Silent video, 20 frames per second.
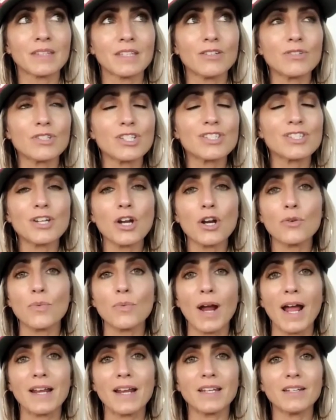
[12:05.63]
You can just start
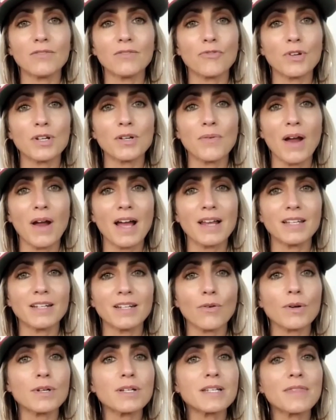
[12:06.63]
writing, free
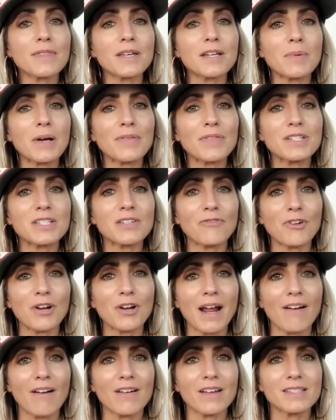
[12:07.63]
writing, or you can think about the
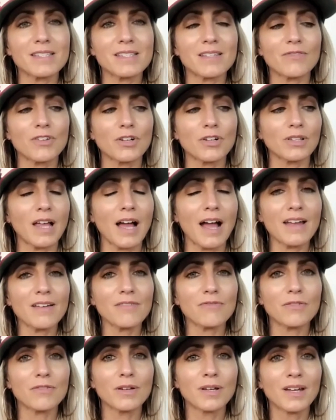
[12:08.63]
different areas of your
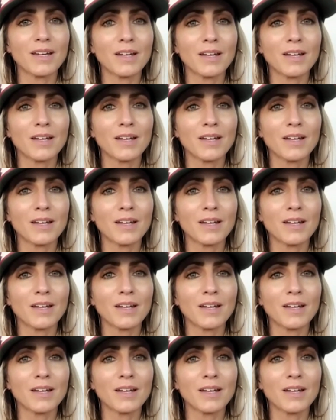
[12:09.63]
life